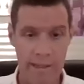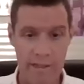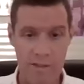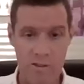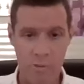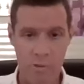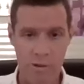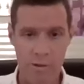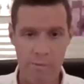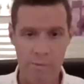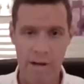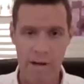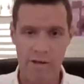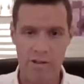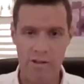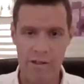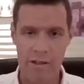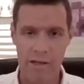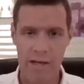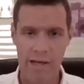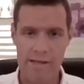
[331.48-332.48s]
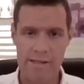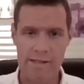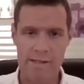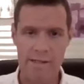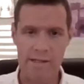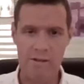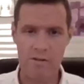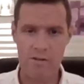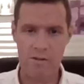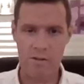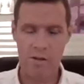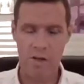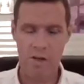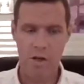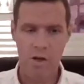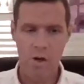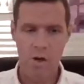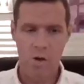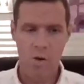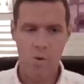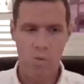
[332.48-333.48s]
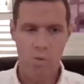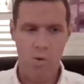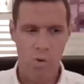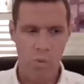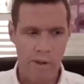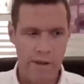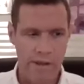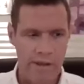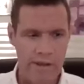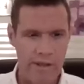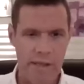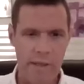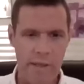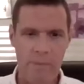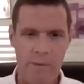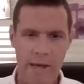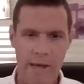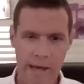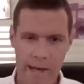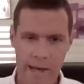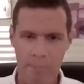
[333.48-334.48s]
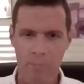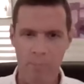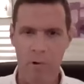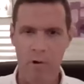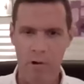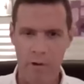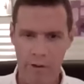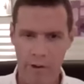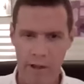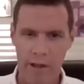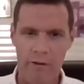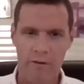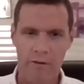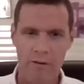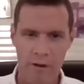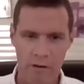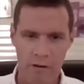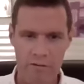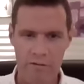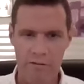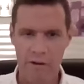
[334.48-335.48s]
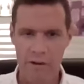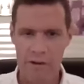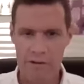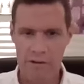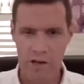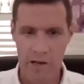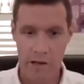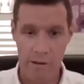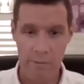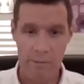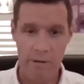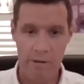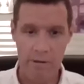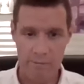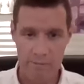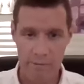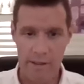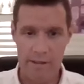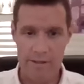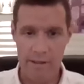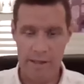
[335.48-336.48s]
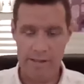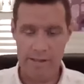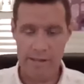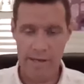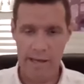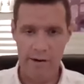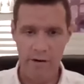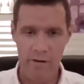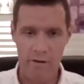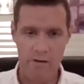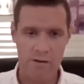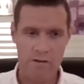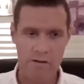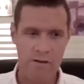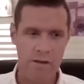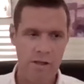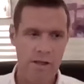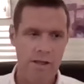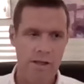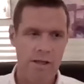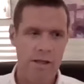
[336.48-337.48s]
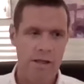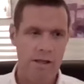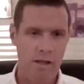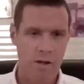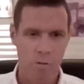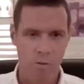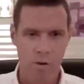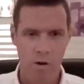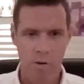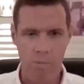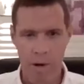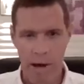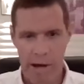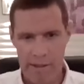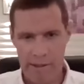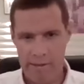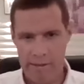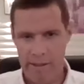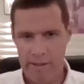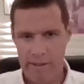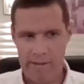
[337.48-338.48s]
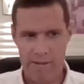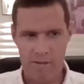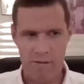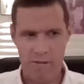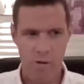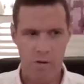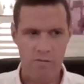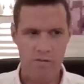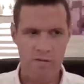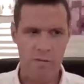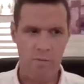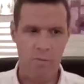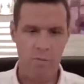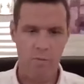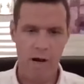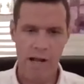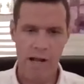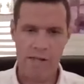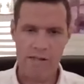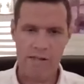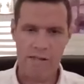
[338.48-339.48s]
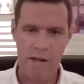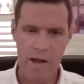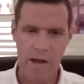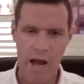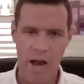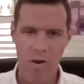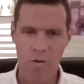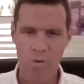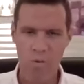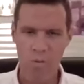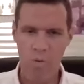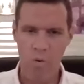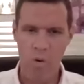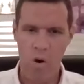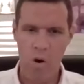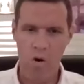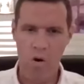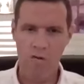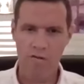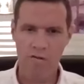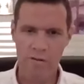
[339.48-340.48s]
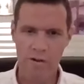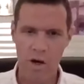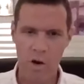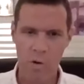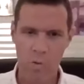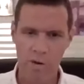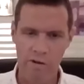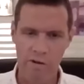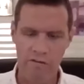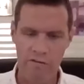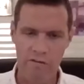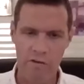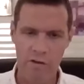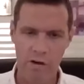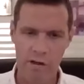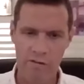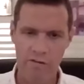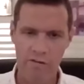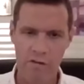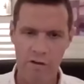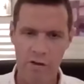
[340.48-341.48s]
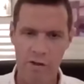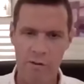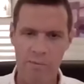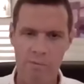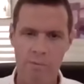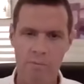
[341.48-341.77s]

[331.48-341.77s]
And that's where the magic lies. That's where we keep getting pulled out of, as adults. You know, our mind takes us off somewhere else. How often are we fully